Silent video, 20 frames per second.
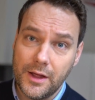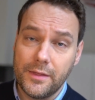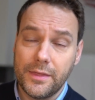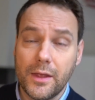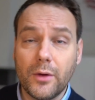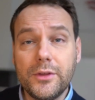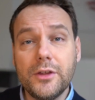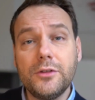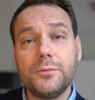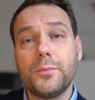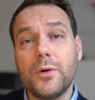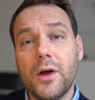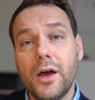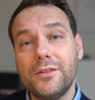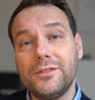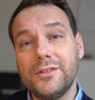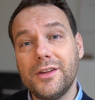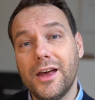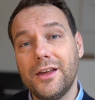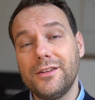Now, this
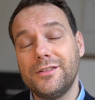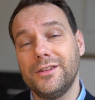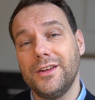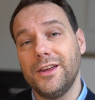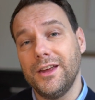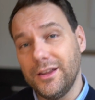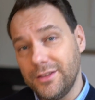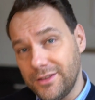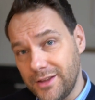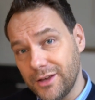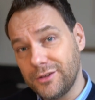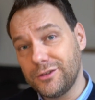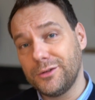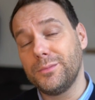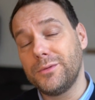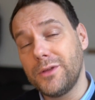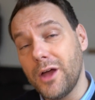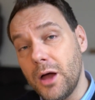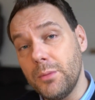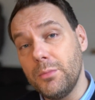process takes
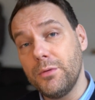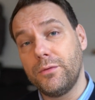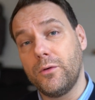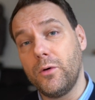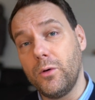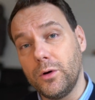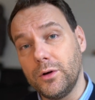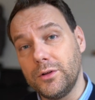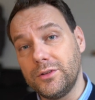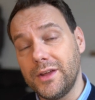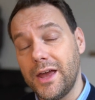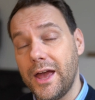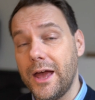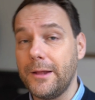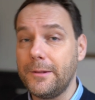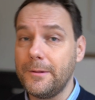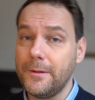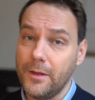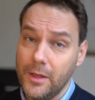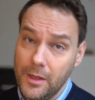some time, of course,
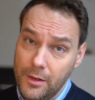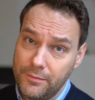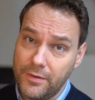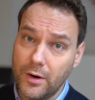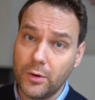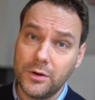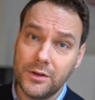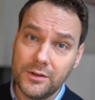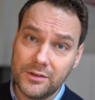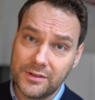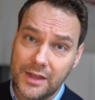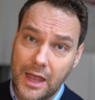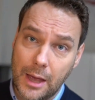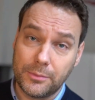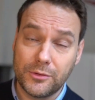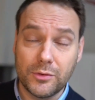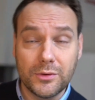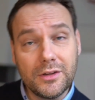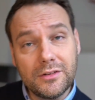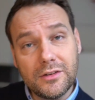and various
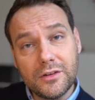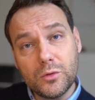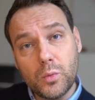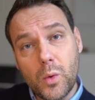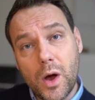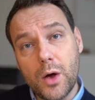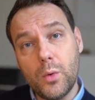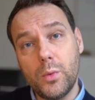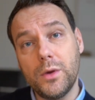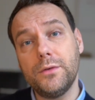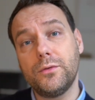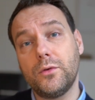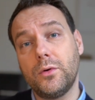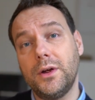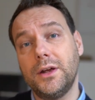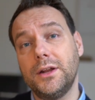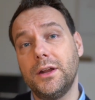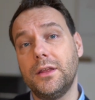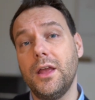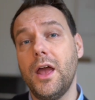steps. So this is why we've
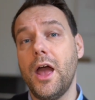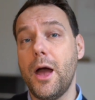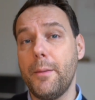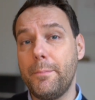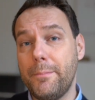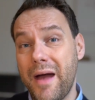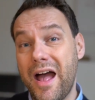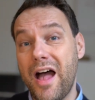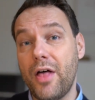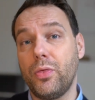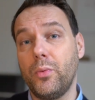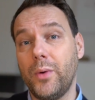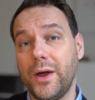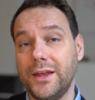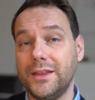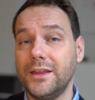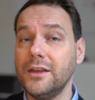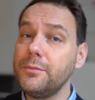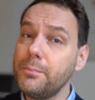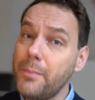created a
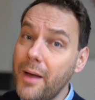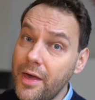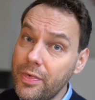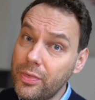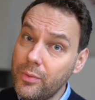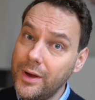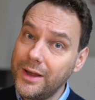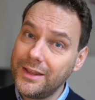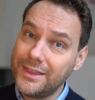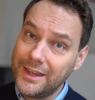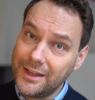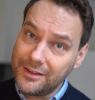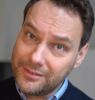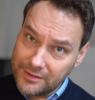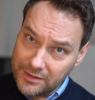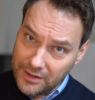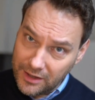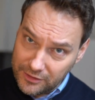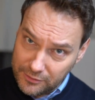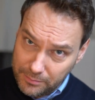pathway. This pathway takes
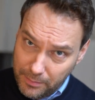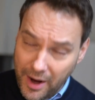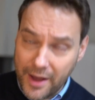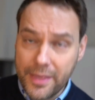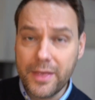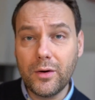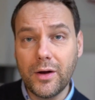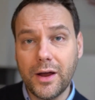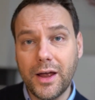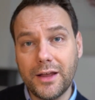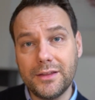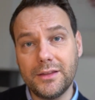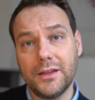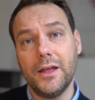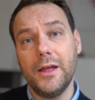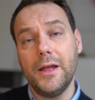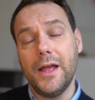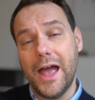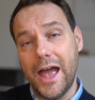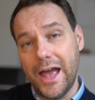clients by their hand
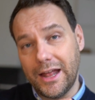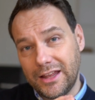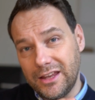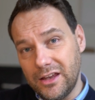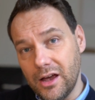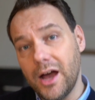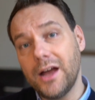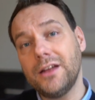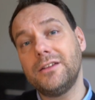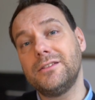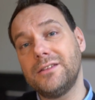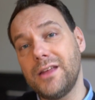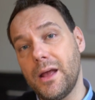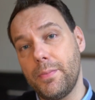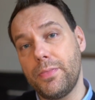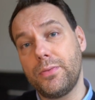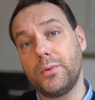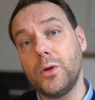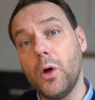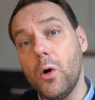and guides
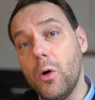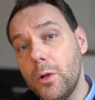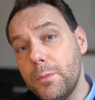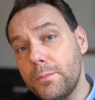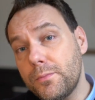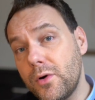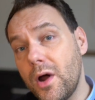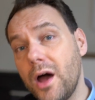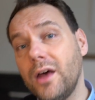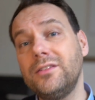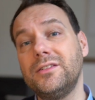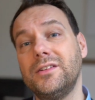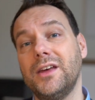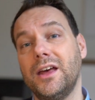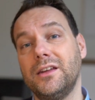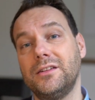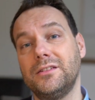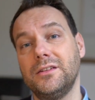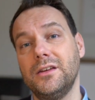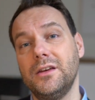them through the whole
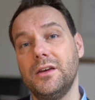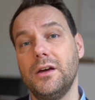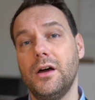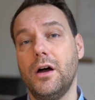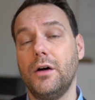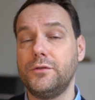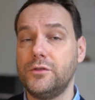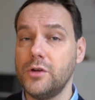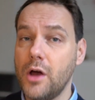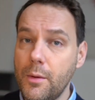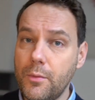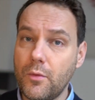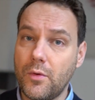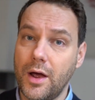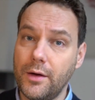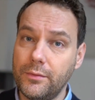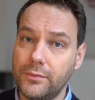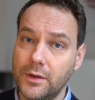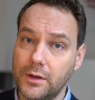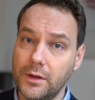process of job
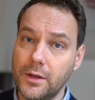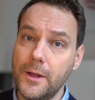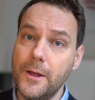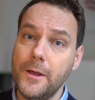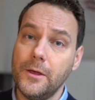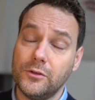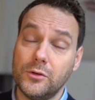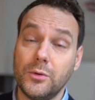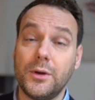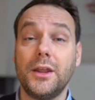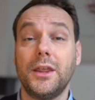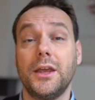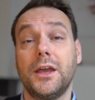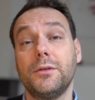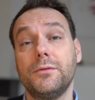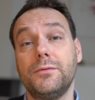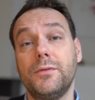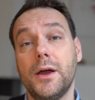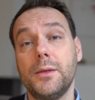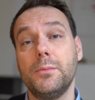crafting so that they
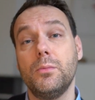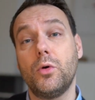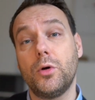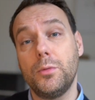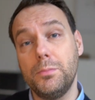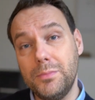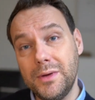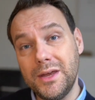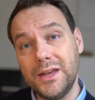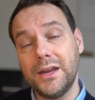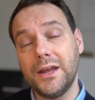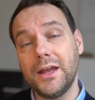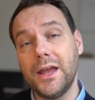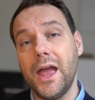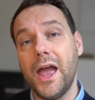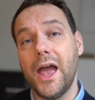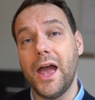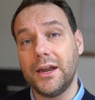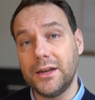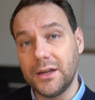can find more meaning
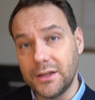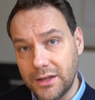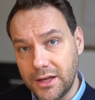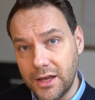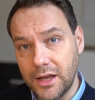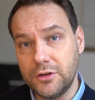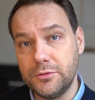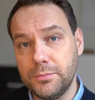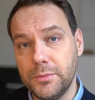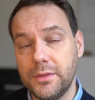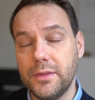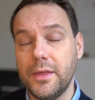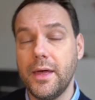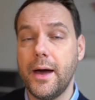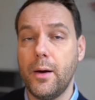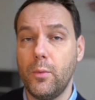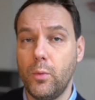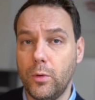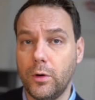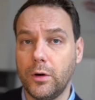and engagement
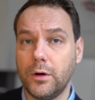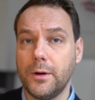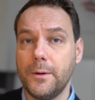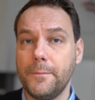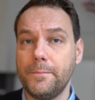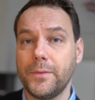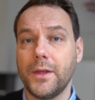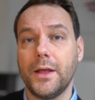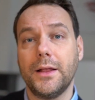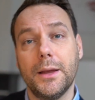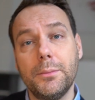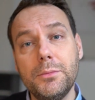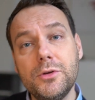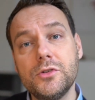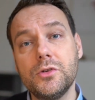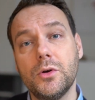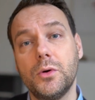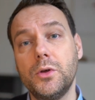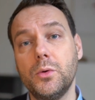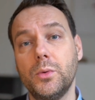at work. Let me
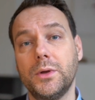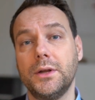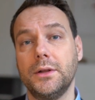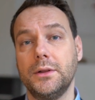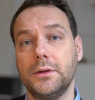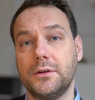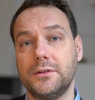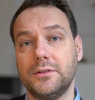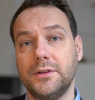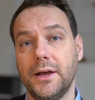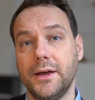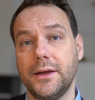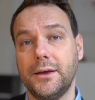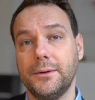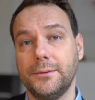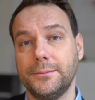show you what it looks like.